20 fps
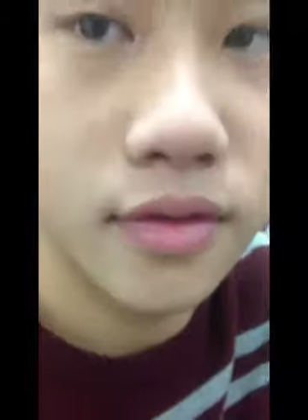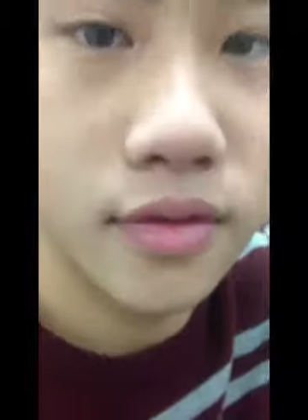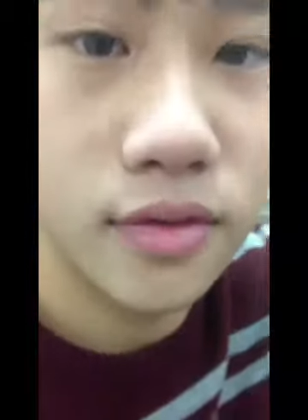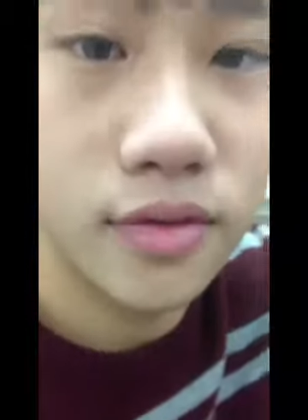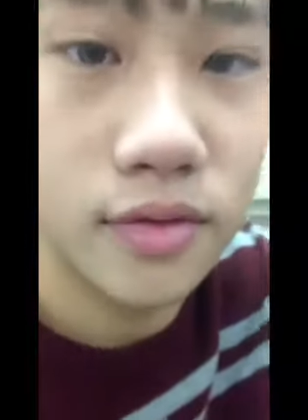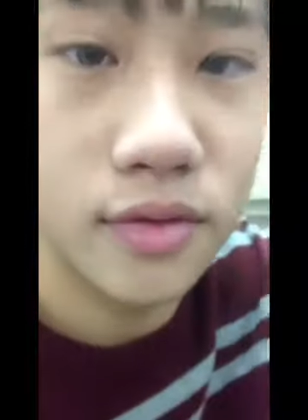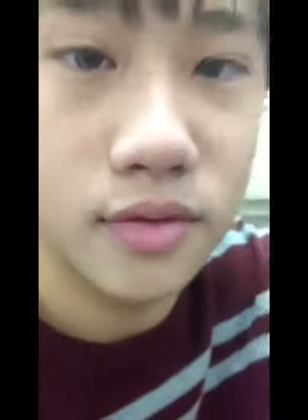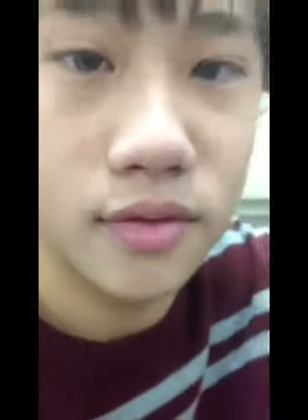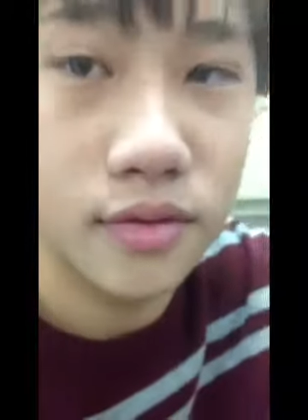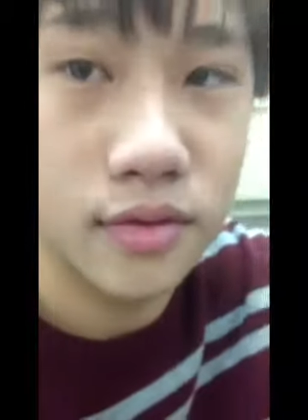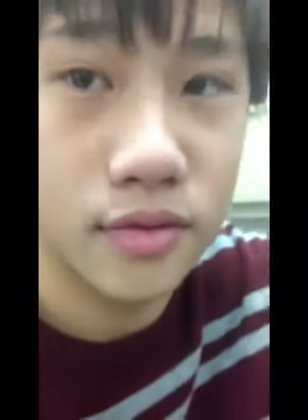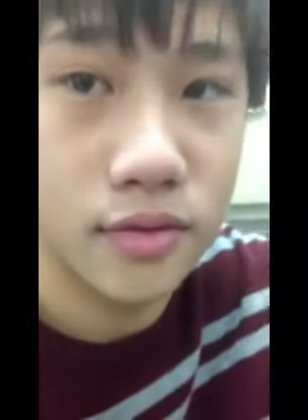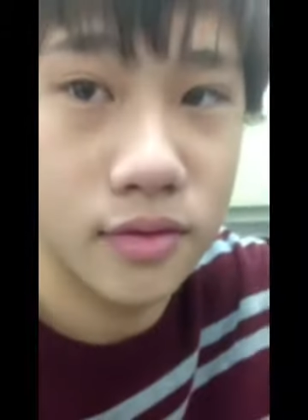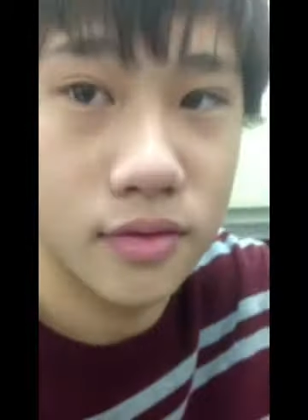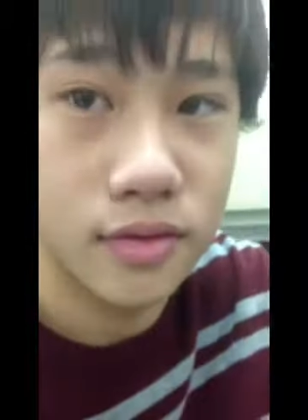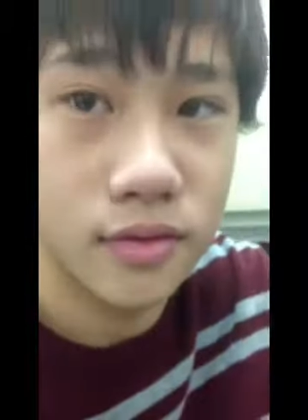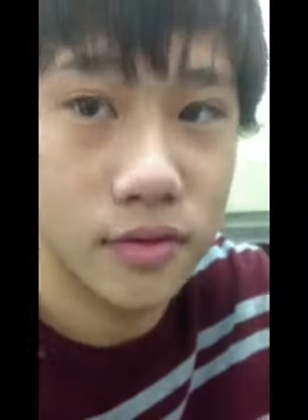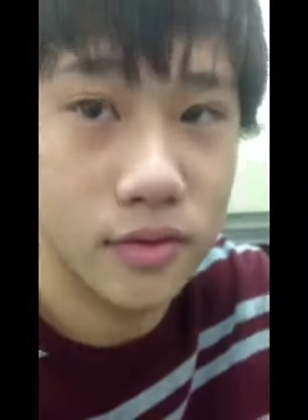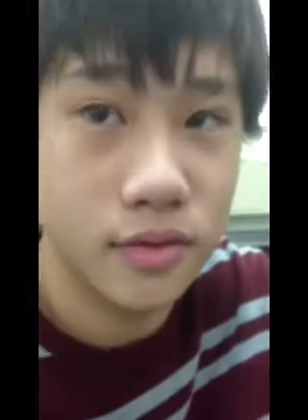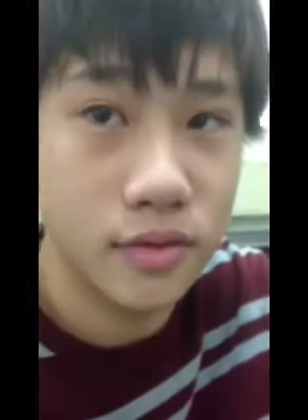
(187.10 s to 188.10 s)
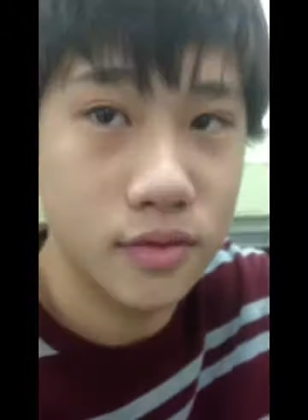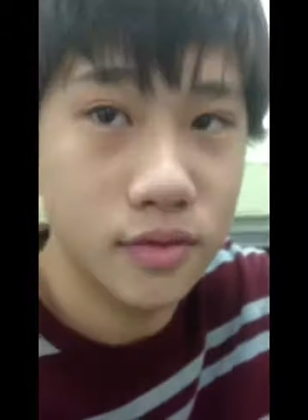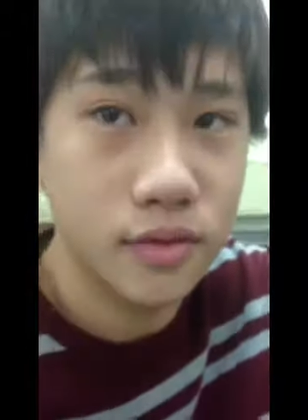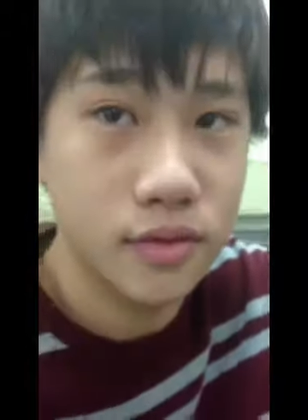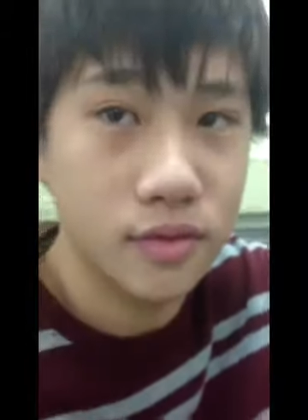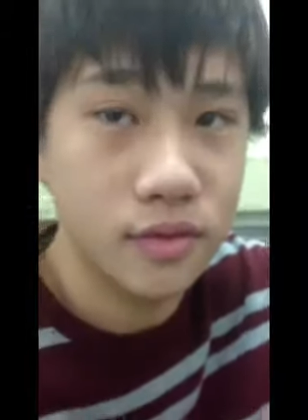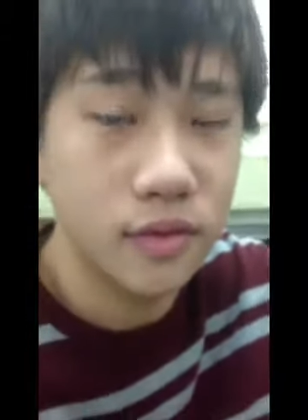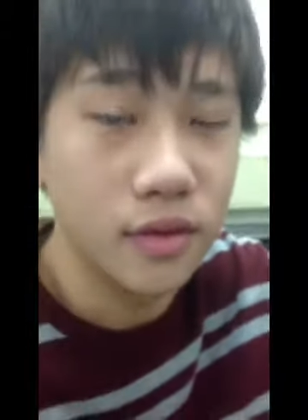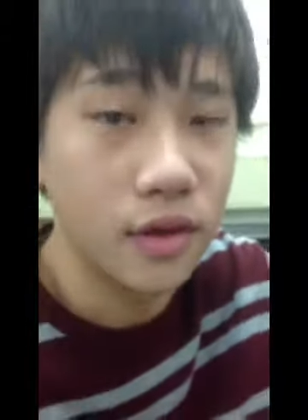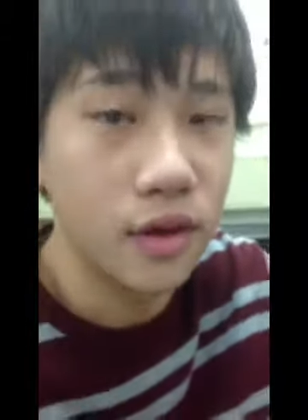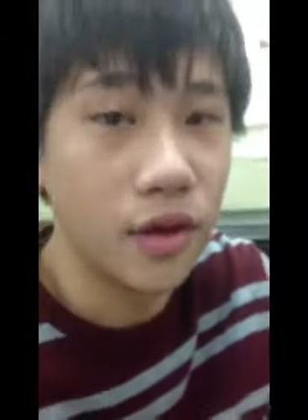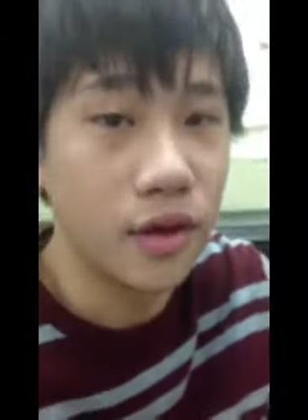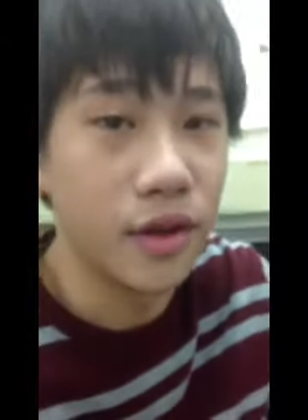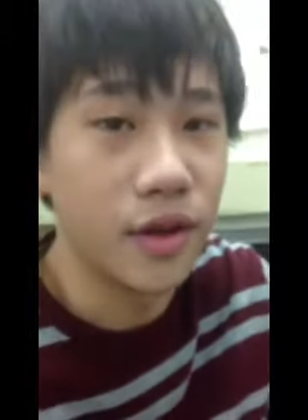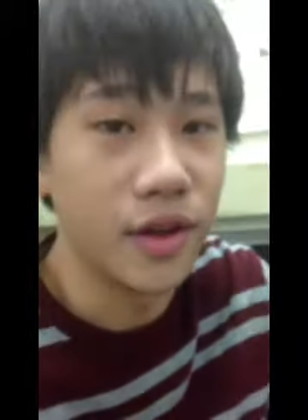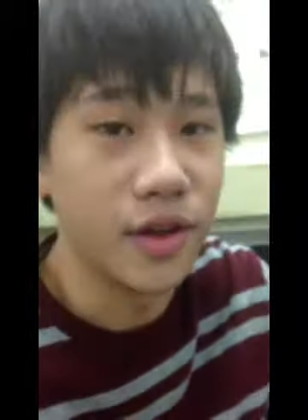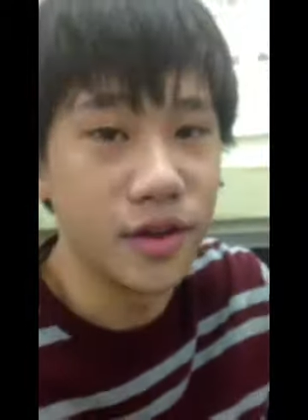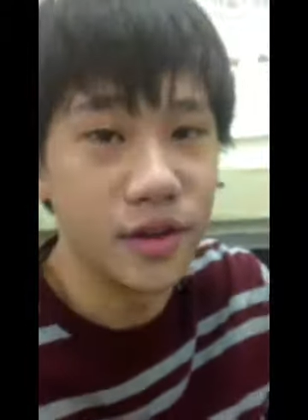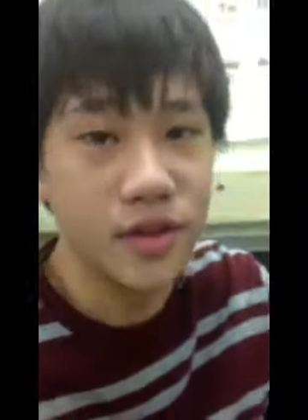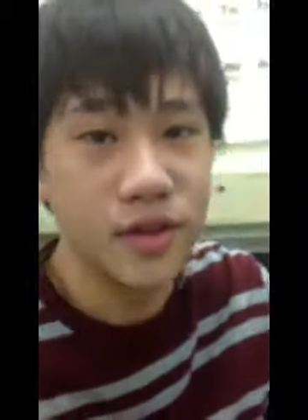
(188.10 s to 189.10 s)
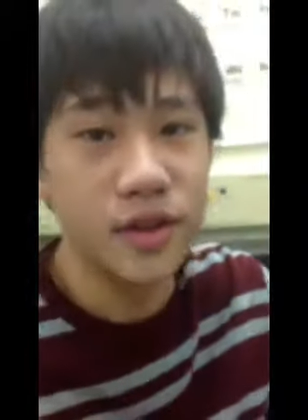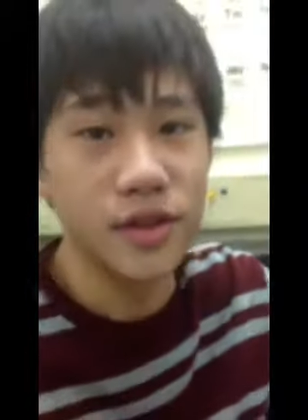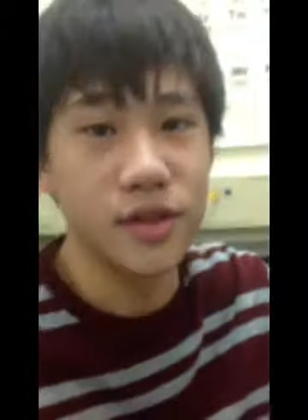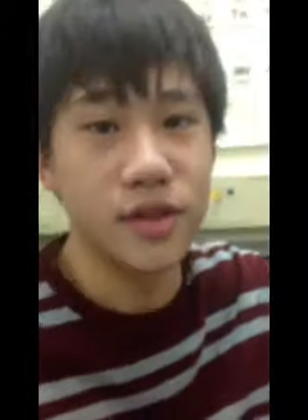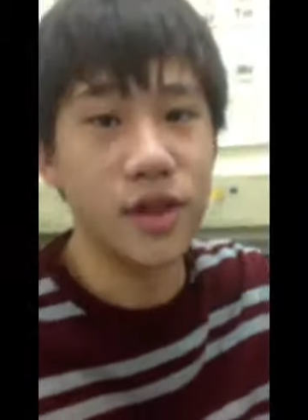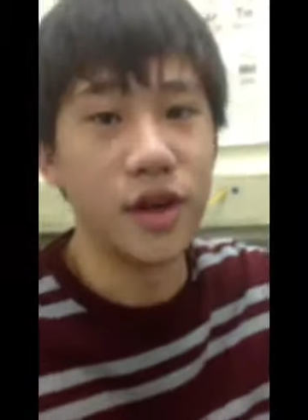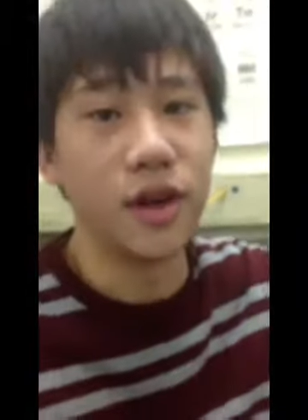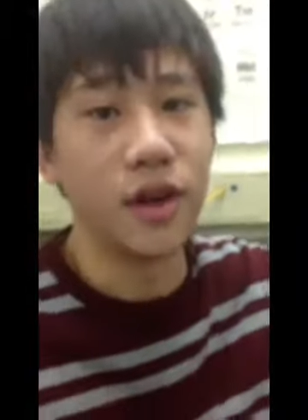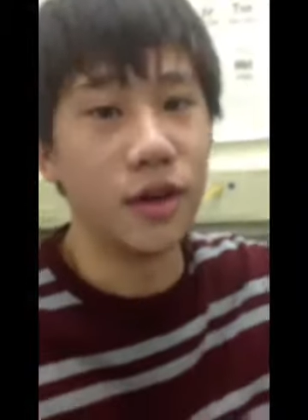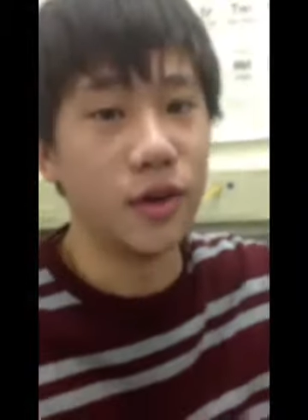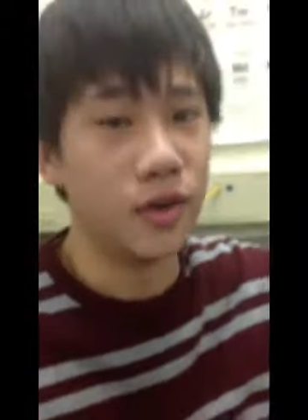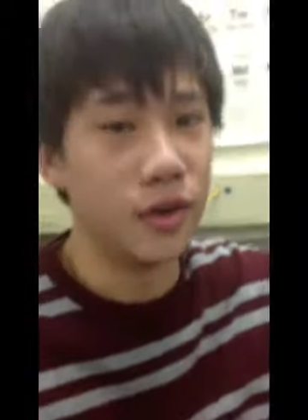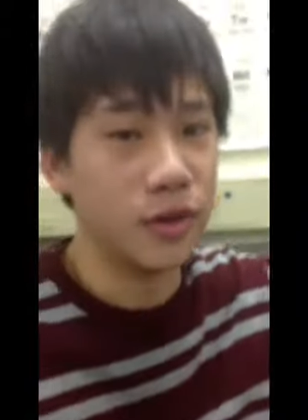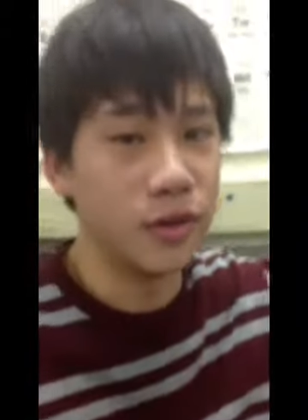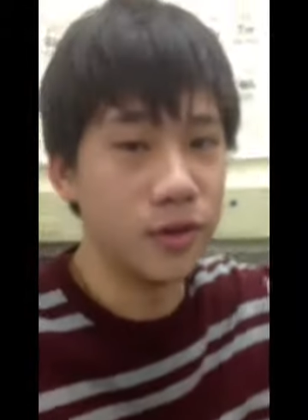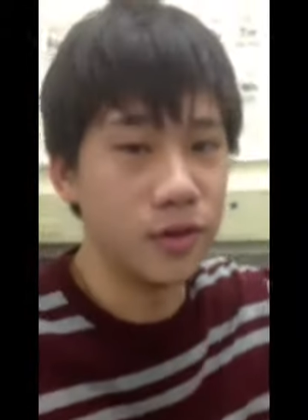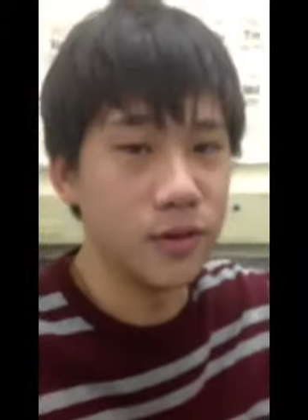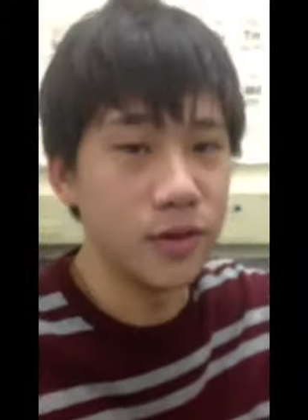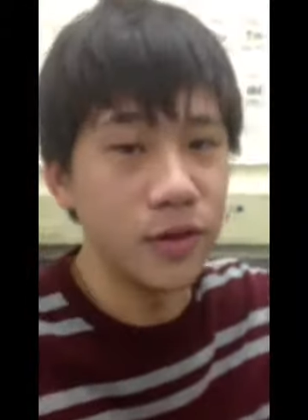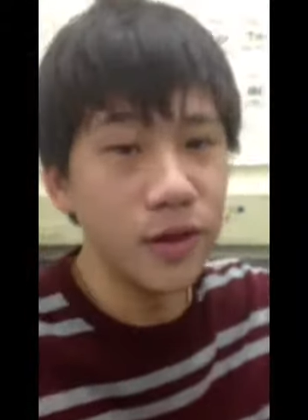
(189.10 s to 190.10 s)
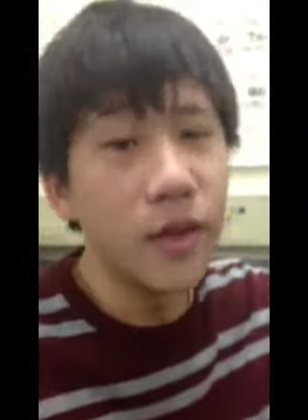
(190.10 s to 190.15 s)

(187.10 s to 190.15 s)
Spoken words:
Yeah, I'm good. Okay, so